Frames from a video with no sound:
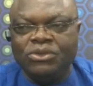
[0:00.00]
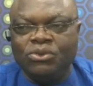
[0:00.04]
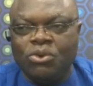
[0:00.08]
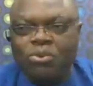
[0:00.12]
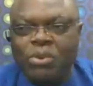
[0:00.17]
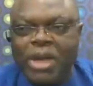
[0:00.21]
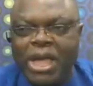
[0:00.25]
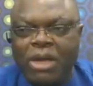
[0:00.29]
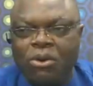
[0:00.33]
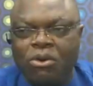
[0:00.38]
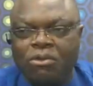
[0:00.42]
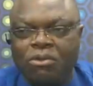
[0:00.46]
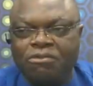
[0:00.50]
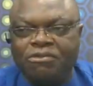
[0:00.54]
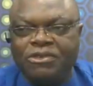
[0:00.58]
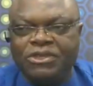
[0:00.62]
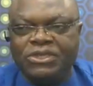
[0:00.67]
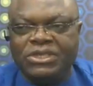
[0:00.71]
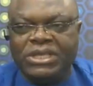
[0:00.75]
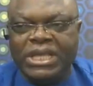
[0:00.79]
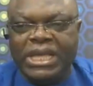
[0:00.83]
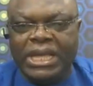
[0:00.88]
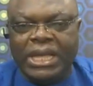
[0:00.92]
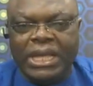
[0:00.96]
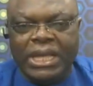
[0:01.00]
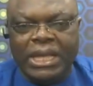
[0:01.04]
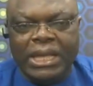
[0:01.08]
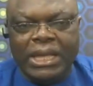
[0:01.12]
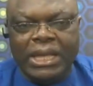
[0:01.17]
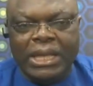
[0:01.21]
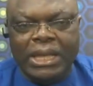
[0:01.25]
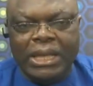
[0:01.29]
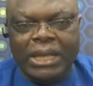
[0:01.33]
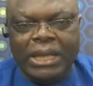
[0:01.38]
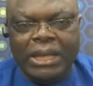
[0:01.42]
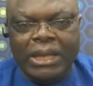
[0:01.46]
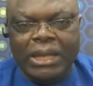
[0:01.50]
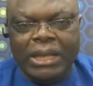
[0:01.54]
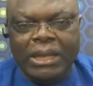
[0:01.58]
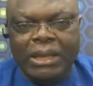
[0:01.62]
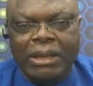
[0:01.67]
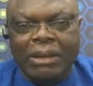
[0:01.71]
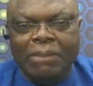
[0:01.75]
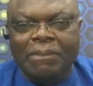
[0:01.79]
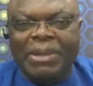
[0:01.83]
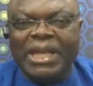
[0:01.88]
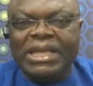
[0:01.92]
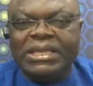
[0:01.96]
know where in office they.
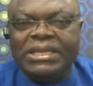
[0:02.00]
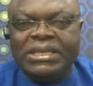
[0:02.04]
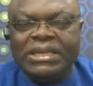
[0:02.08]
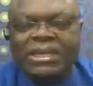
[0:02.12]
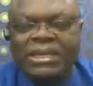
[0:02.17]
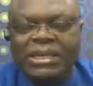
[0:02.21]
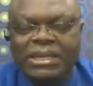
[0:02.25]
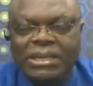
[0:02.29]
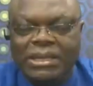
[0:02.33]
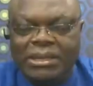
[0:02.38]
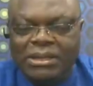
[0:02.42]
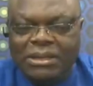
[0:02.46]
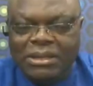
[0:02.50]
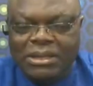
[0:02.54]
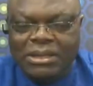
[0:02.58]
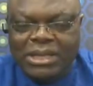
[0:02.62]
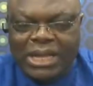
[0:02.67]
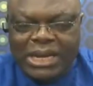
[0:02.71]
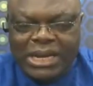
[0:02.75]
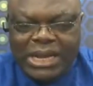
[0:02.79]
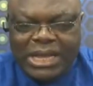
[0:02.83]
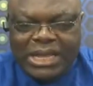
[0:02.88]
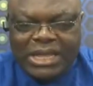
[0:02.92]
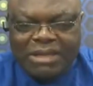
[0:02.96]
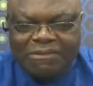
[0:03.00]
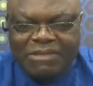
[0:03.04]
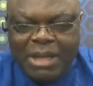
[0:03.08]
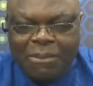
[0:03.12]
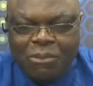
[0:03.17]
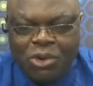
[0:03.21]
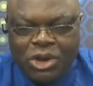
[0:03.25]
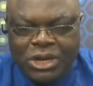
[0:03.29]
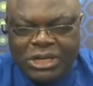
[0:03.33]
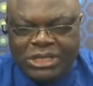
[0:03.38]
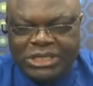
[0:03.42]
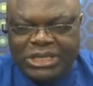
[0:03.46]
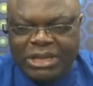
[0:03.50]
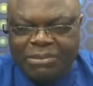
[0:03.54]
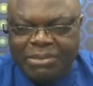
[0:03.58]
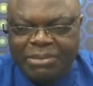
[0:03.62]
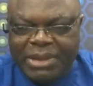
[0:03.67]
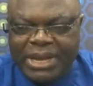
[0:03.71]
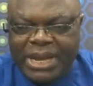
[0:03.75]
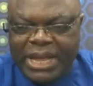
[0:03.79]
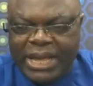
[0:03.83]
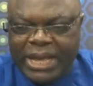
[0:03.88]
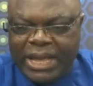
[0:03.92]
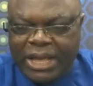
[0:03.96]
But then they give them money, say make
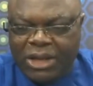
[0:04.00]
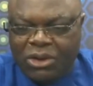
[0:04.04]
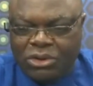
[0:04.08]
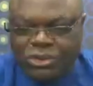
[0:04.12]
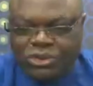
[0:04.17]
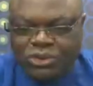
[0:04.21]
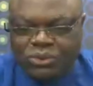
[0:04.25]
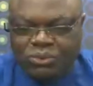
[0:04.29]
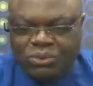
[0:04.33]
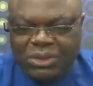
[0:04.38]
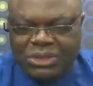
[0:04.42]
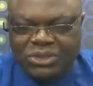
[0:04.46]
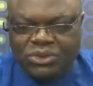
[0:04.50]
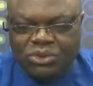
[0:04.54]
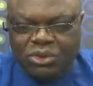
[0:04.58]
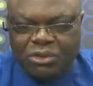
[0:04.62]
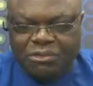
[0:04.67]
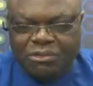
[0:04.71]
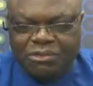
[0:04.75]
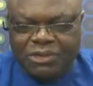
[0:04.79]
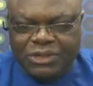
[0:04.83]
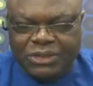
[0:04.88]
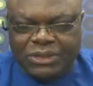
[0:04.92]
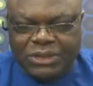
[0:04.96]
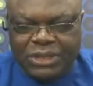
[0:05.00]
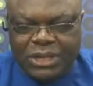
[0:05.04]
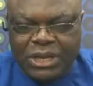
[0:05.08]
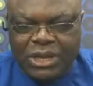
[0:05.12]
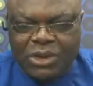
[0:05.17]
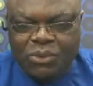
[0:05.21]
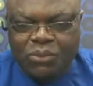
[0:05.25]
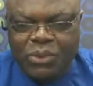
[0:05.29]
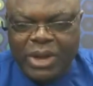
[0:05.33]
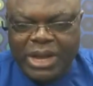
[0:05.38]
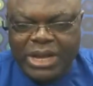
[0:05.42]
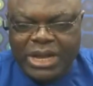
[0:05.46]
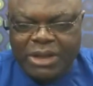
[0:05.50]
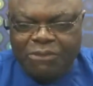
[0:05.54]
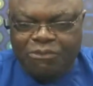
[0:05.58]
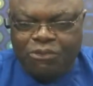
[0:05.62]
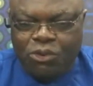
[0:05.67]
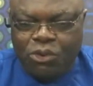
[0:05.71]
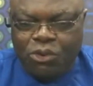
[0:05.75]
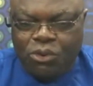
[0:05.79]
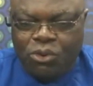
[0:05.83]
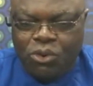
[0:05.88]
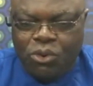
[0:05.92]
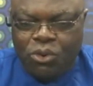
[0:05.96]
them get constituency office. Mm. Where they
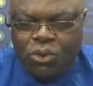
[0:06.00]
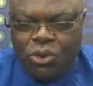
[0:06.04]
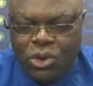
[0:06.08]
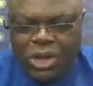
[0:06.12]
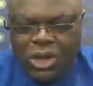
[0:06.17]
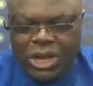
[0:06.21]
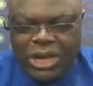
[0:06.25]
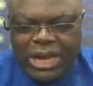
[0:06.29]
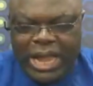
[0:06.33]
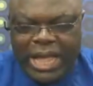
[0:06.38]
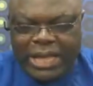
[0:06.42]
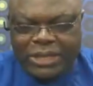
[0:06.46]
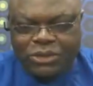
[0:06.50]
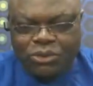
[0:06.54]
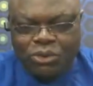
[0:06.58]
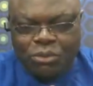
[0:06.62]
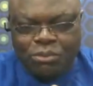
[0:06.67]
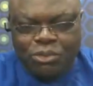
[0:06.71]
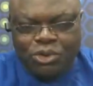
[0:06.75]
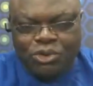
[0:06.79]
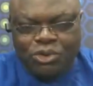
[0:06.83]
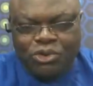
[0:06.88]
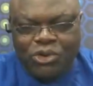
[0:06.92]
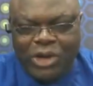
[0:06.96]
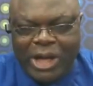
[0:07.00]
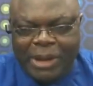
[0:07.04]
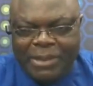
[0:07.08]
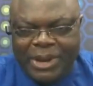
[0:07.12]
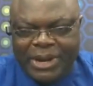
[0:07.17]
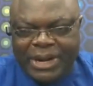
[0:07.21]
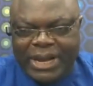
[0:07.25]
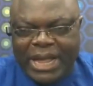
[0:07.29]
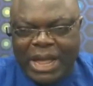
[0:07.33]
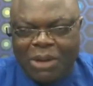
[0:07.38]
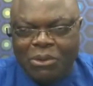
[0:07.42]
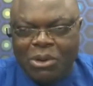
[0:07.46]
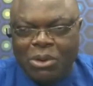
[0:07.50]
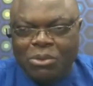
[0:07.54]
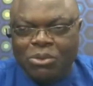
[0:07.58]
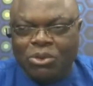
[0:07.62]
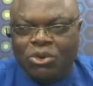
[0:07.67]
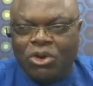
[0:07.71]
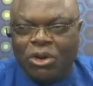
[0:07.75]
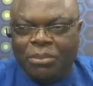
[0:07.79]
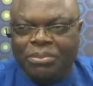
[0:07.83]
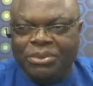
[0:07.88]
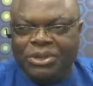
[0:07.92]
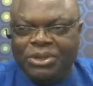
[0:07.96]
forgo, like the Obodo America where we
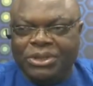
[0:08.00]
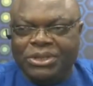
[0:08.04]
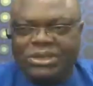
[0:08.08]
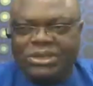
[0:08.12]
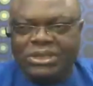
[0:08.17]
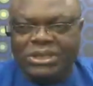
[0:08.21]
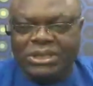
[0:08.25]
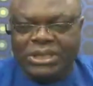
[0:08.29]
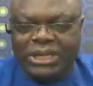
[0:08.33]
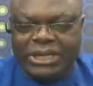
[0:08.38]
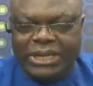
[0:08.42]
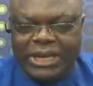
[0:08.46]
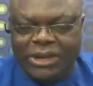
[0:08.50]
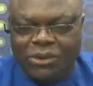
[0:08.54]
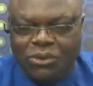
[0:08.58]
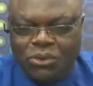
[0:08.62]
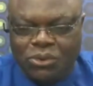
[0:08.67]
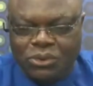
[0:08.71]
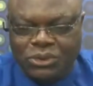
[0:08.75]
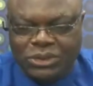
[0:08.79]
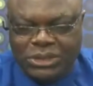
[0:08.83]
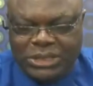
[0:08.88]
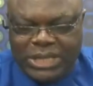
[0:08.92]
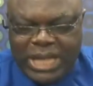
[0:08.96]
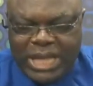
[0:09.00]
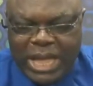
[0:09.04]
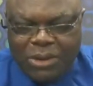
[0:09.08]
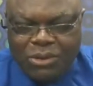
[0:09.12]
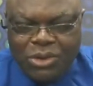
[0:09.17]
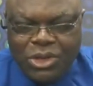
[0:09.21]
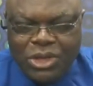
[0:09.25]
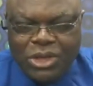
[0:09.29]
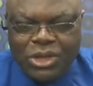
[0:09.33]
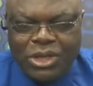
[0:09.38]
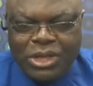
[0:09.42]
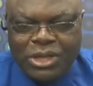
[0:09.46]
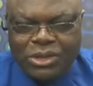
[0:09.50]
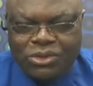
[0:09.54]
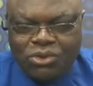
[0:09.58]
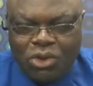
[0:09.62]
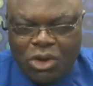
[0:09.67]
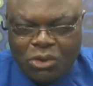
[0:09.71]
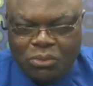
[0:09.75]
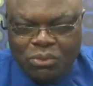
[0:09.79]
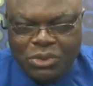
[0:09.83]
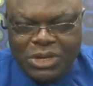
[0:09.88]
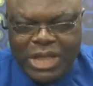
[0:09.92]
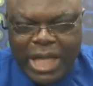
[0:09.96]
copy this, then they go sit down, they
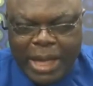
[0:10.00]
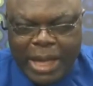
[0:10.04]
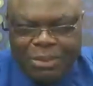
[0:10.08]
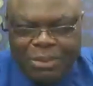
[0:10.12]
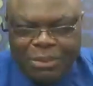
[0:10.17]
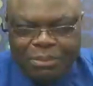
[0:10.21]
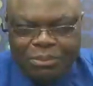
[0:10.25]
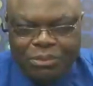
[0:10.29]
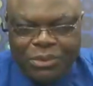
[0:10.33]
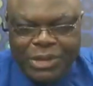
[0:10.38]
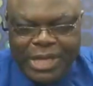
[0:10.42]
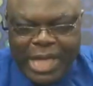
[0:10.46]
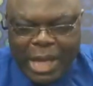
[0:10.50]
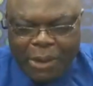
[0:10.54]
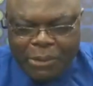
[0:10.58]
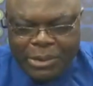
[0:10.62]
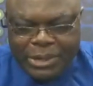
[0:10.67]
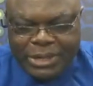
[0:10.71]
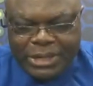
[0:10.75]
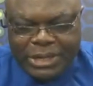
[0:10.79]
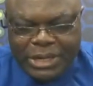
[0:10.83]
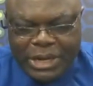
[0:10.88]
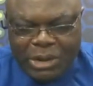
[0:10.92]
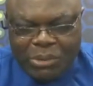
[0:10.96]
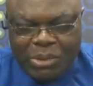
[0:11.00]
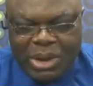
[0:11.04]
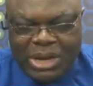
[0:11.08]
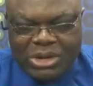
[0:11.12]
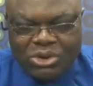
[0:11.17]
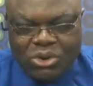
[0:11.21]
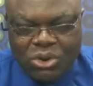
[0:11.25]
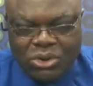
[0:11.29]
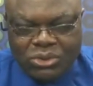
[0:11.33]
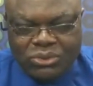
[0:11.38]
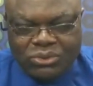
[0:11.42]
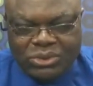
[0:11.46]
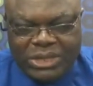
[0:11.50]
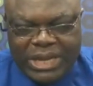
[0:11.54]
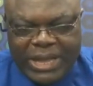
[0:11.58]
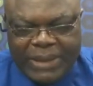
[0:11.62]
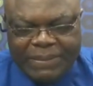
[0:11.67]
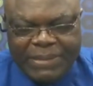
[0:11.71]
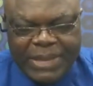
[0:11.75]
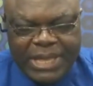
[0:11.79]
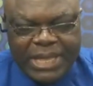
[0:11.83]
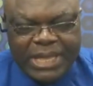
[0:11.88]
talk with their people here, we didn't want to talk to them.